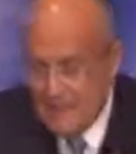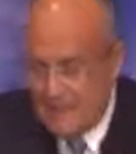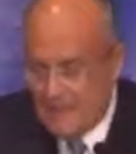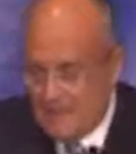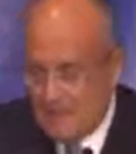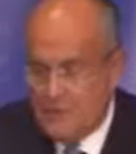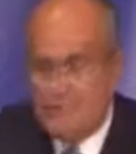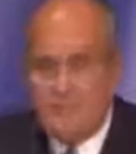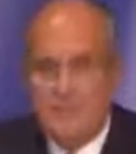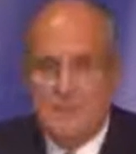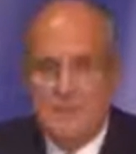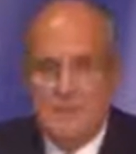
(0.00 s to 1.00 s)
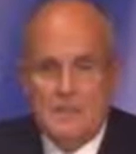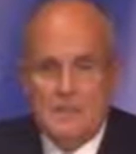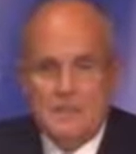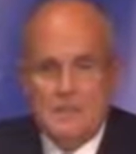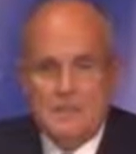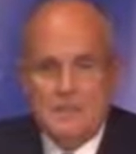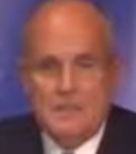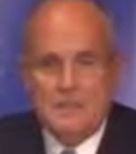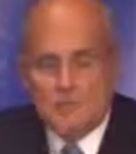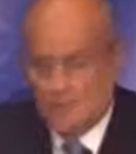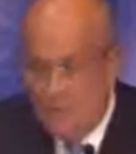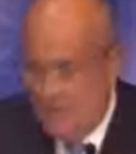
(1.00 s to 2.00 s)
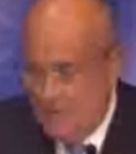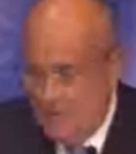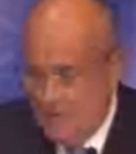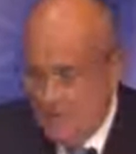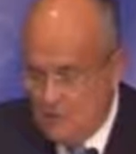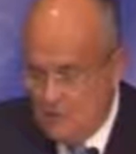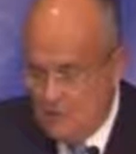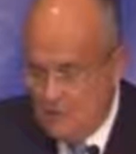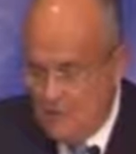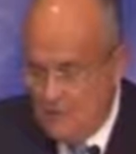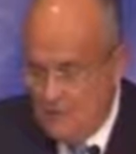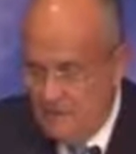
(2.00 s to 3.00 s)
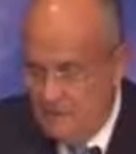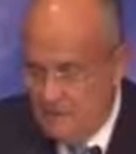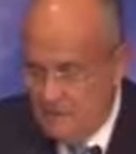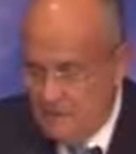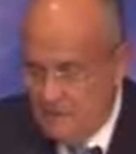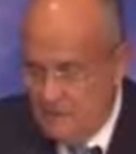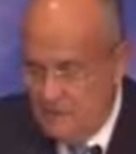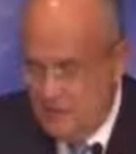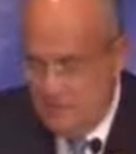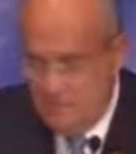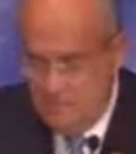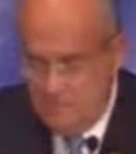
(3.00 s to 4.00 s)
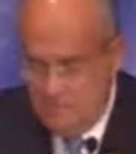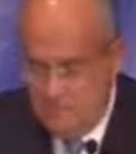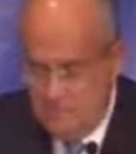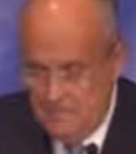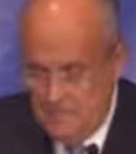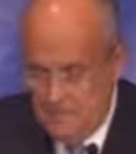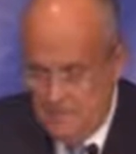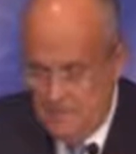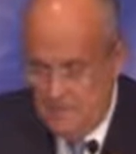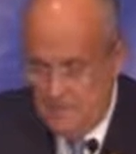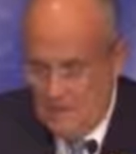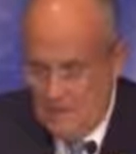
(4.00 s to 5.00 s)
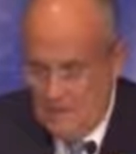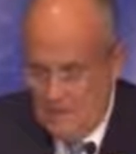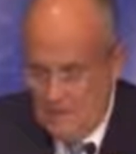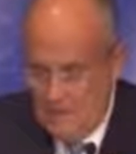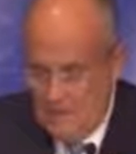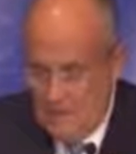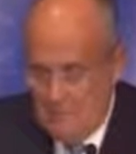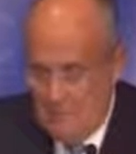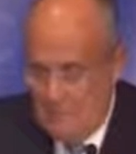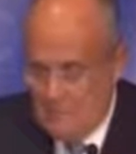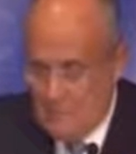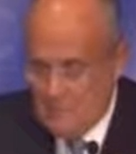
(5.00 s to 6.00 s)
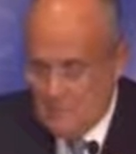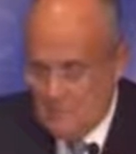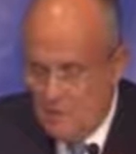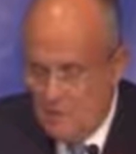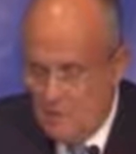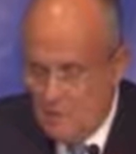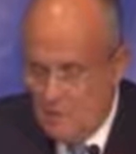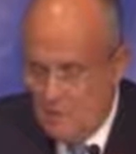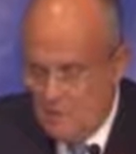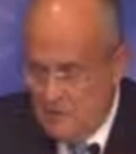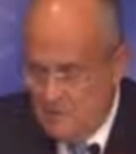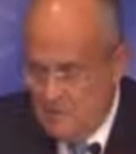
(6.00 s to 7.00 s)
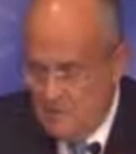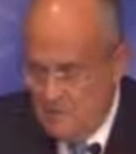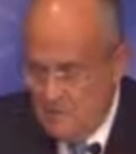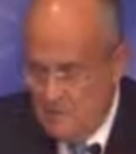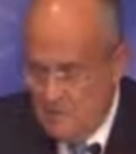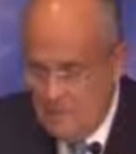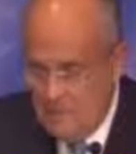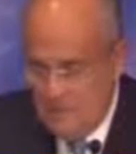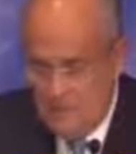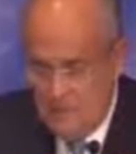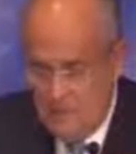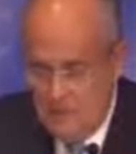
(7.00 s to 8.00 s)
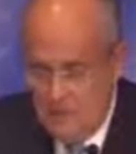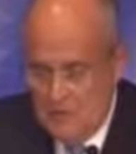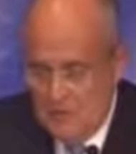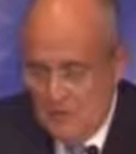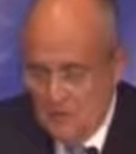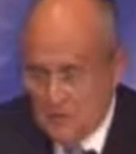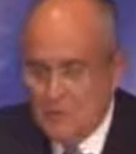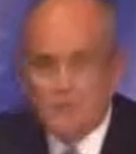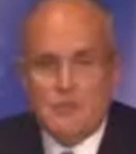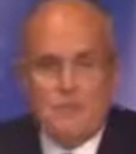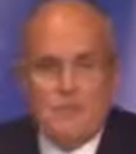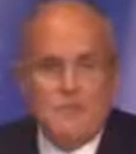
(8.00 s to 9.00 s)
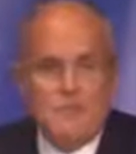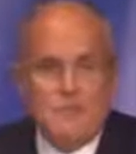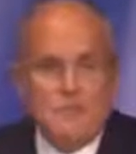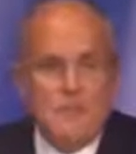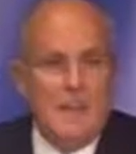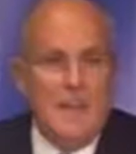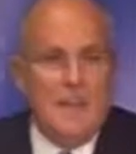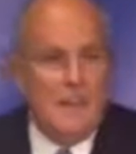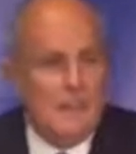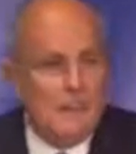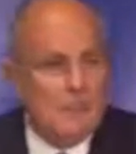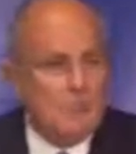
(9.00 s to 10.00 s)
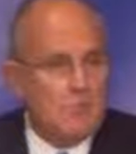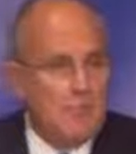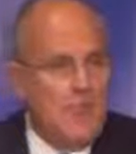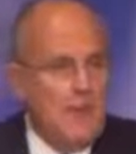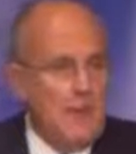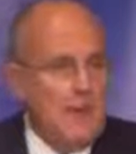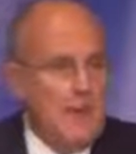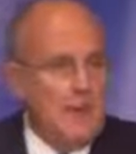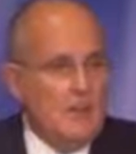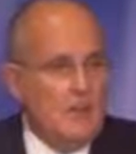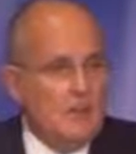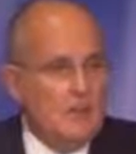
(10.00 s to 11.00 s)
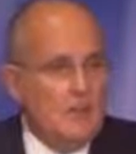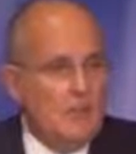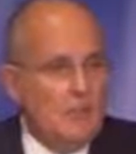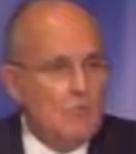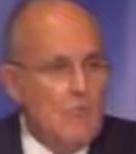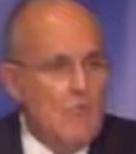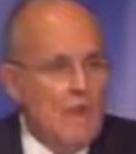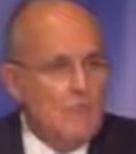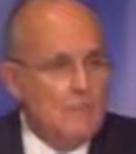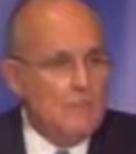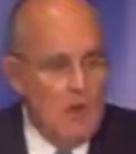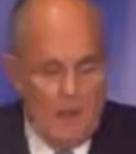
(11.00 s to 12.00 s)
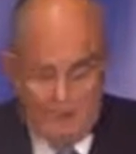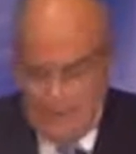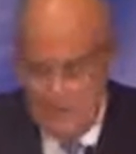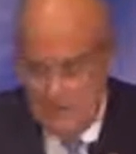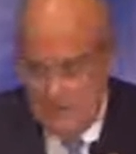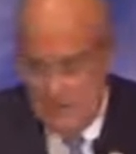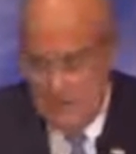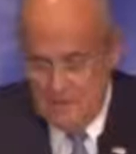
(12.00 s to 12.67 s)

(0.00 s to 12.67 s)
had been executed in Iran in 2013. Among them, 28 women. 2/3 of the hangings were carried out under Rouhani's watch.